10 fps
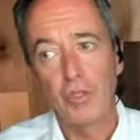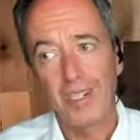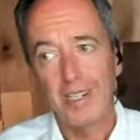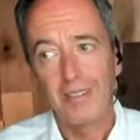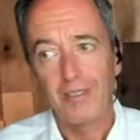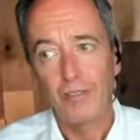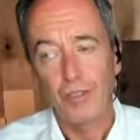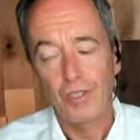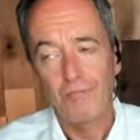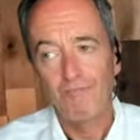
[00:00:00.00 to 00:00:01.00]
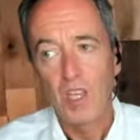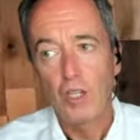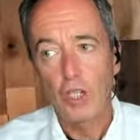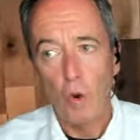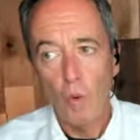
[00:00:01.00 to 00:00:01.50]
there's
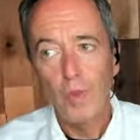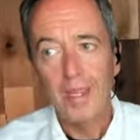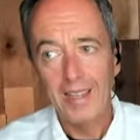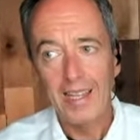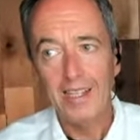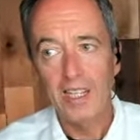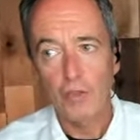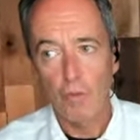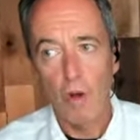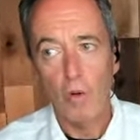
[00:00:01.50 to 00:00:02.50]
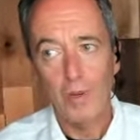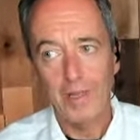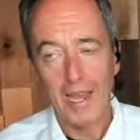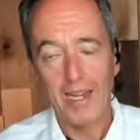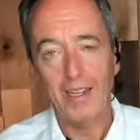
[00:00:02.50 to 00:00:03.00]
the only thing that's wrong
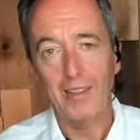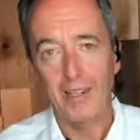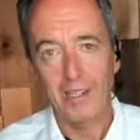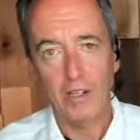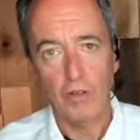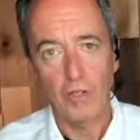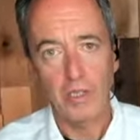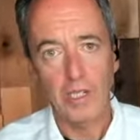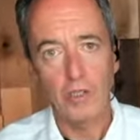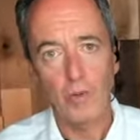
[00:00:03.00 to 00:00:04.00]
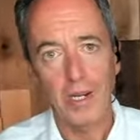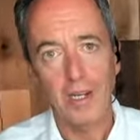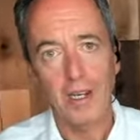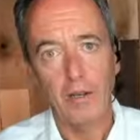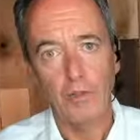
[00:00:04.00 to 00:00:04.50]
with anything that could lead to
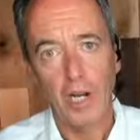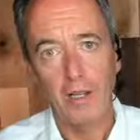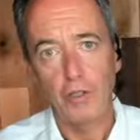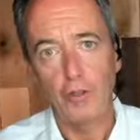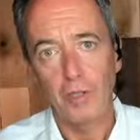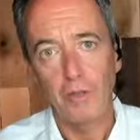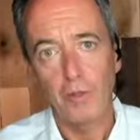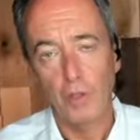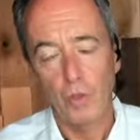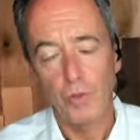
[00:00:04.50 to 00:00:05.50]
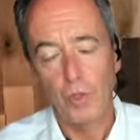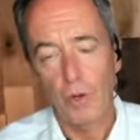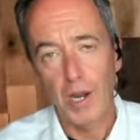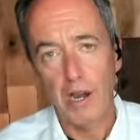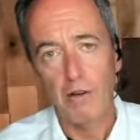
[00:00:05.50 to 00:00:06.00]
any kind of challenge or difficulty
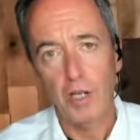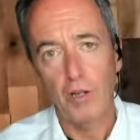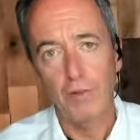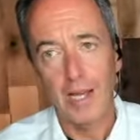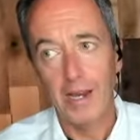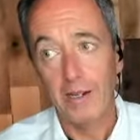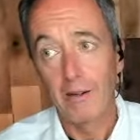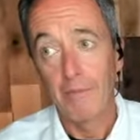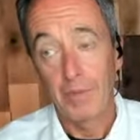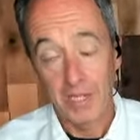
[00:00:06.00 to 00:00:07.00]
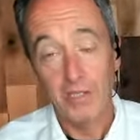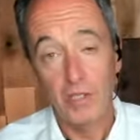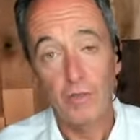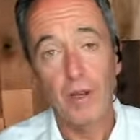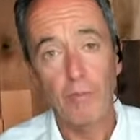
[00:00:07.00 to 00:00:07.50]
or area of lack is
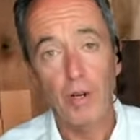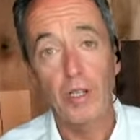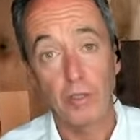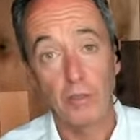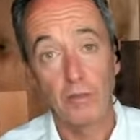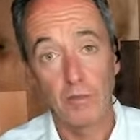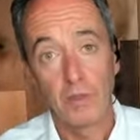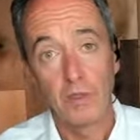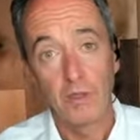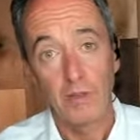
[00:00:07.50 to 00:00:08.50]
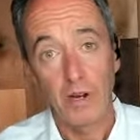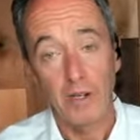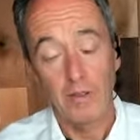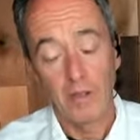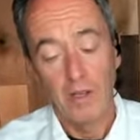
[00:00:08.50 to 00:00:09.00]
its vibration,
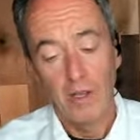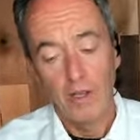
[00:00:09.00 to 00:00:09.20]
right?